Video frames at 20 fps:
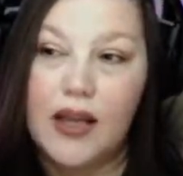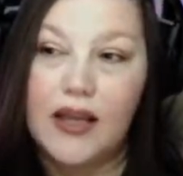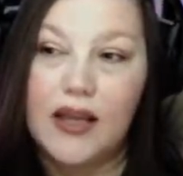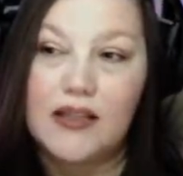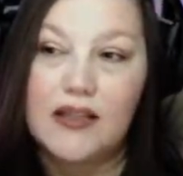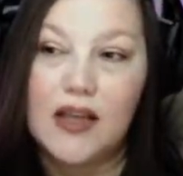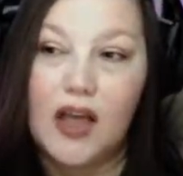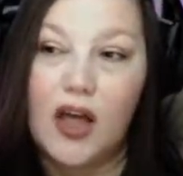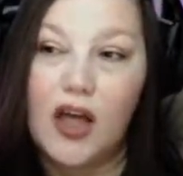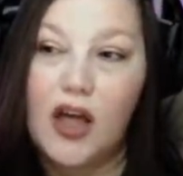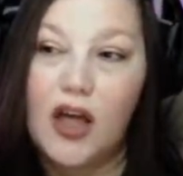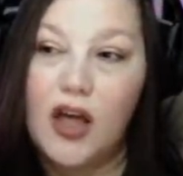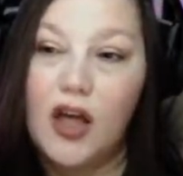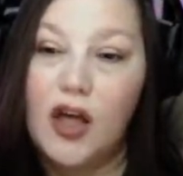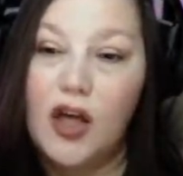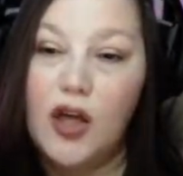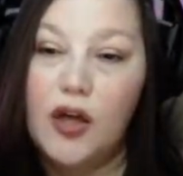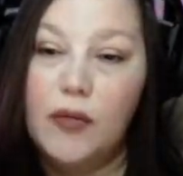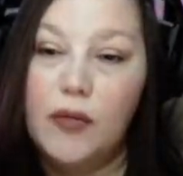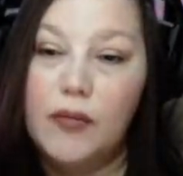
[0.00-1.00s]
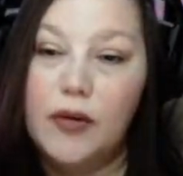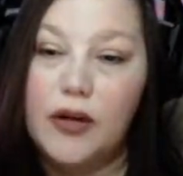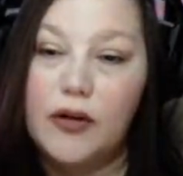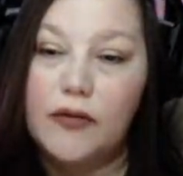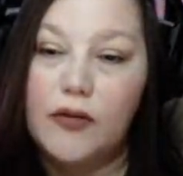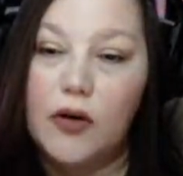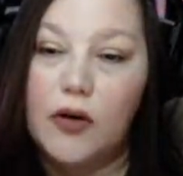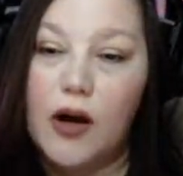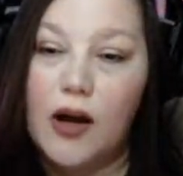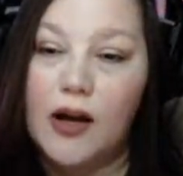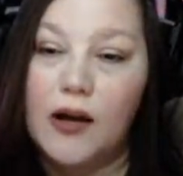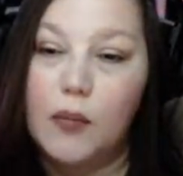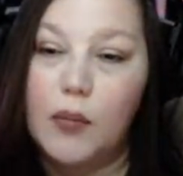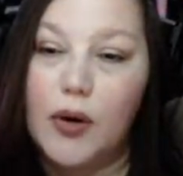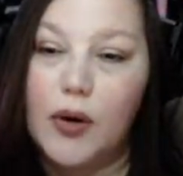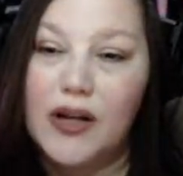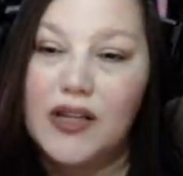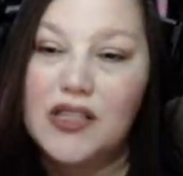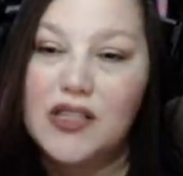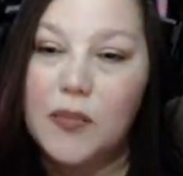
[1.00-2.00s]
It's all beautiful. A
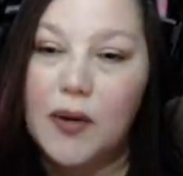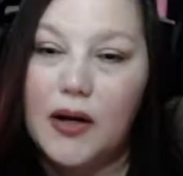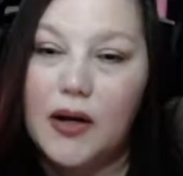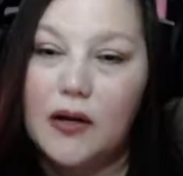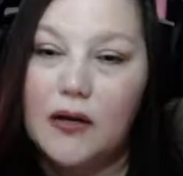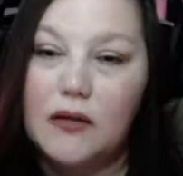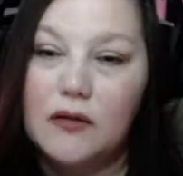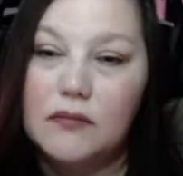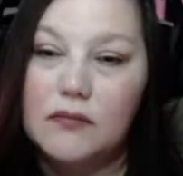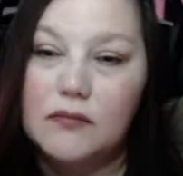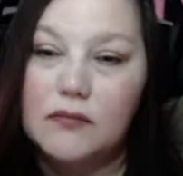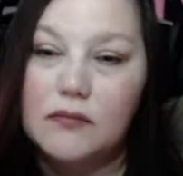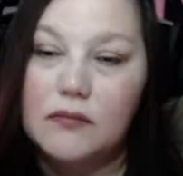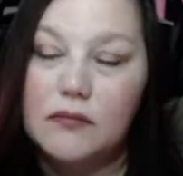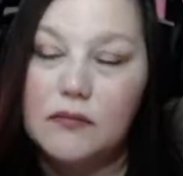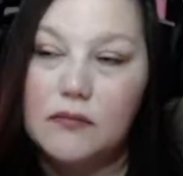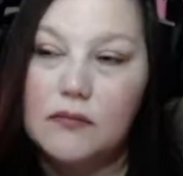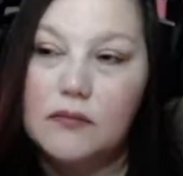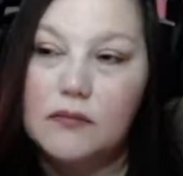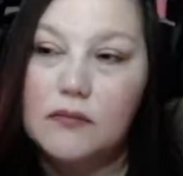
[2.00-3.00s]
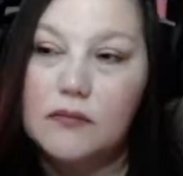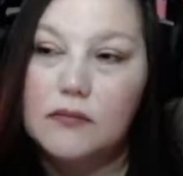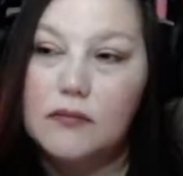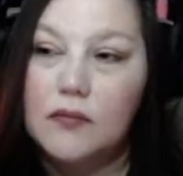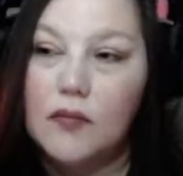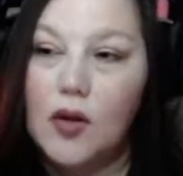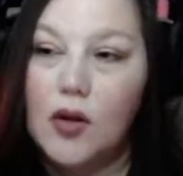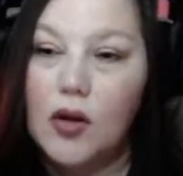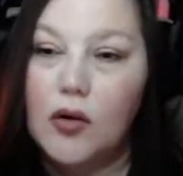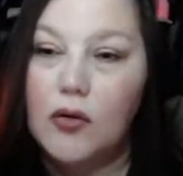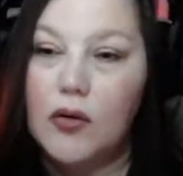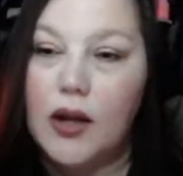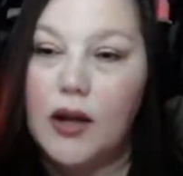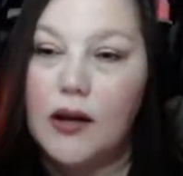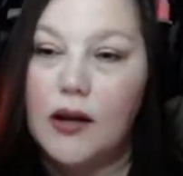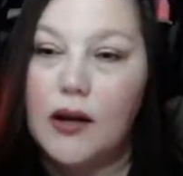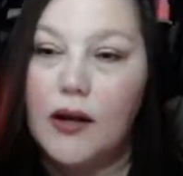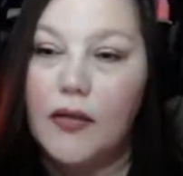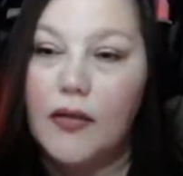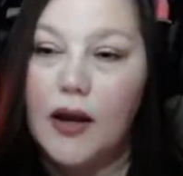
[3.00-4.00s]
compressed spider? Mm.
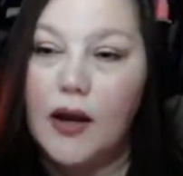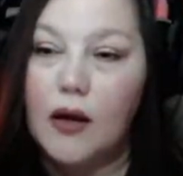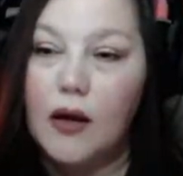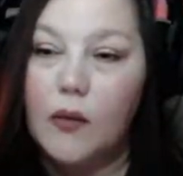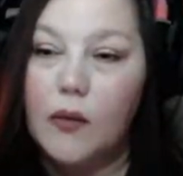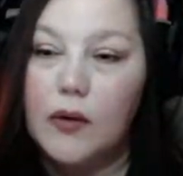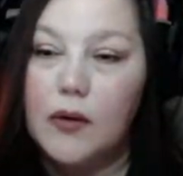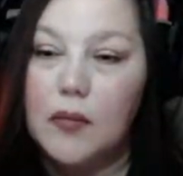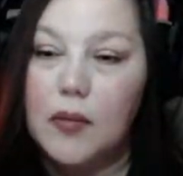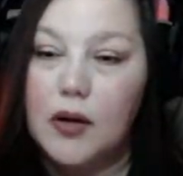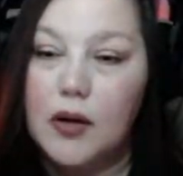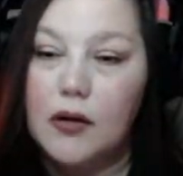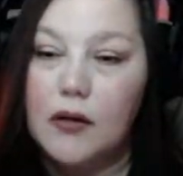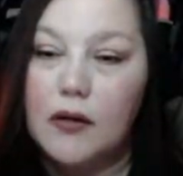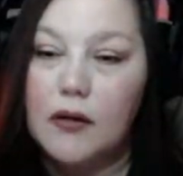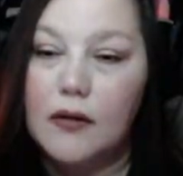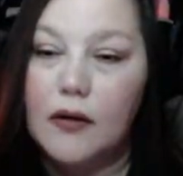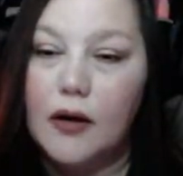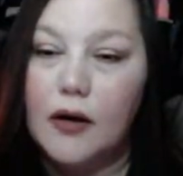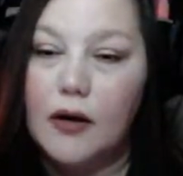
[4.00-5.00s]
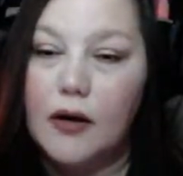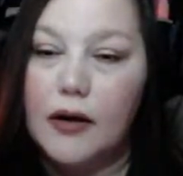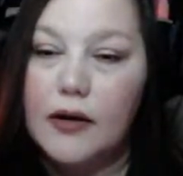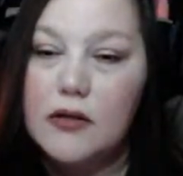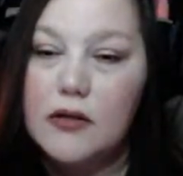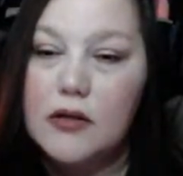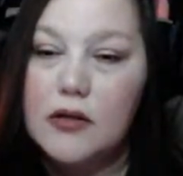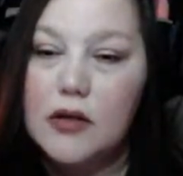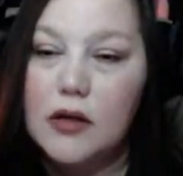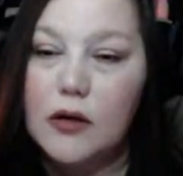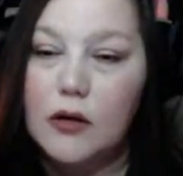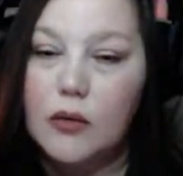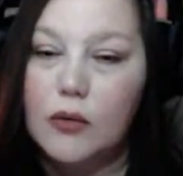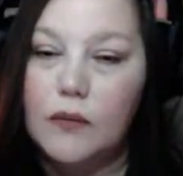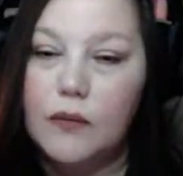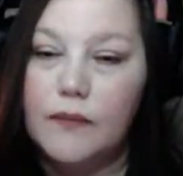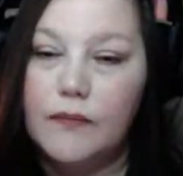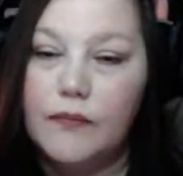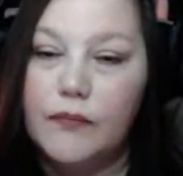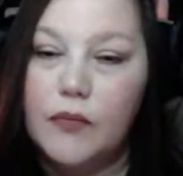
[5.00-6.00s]
Okay, now that I wouldn't mind. All right,
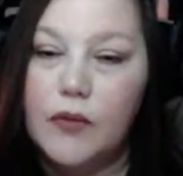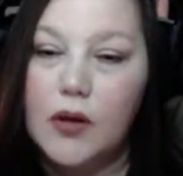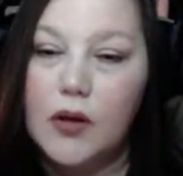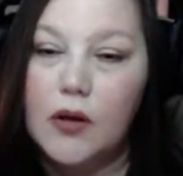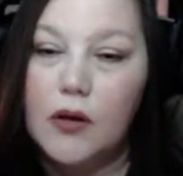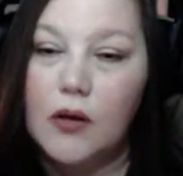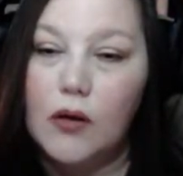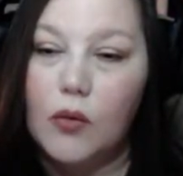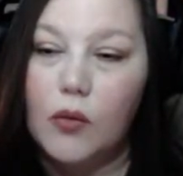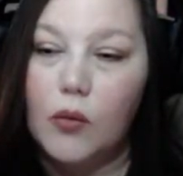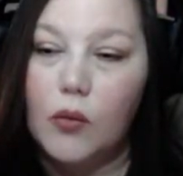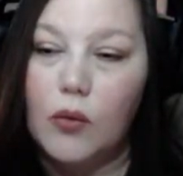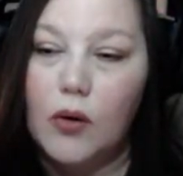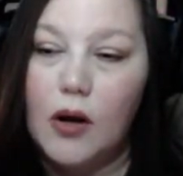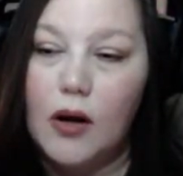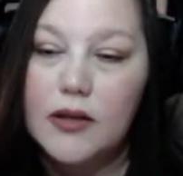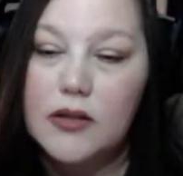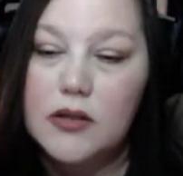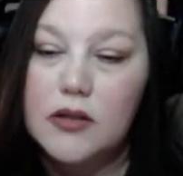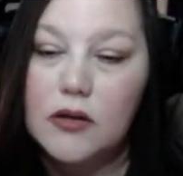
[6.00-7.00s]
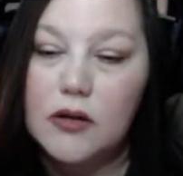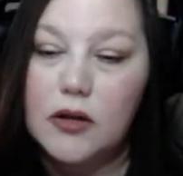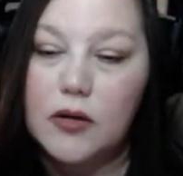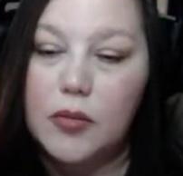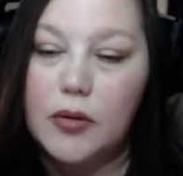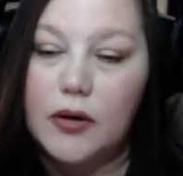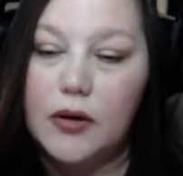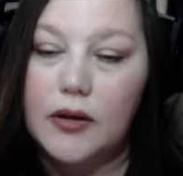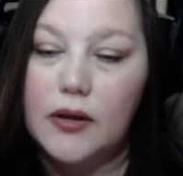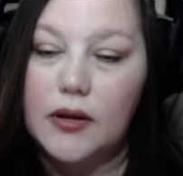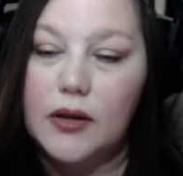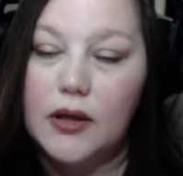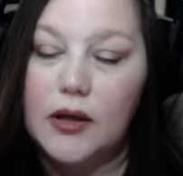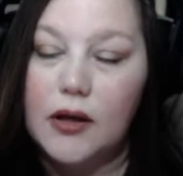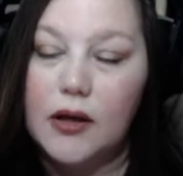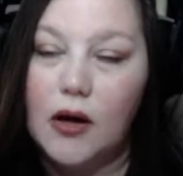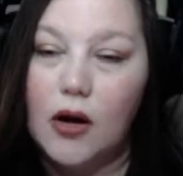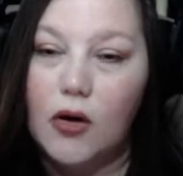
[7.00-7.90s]
so we're also going to put the...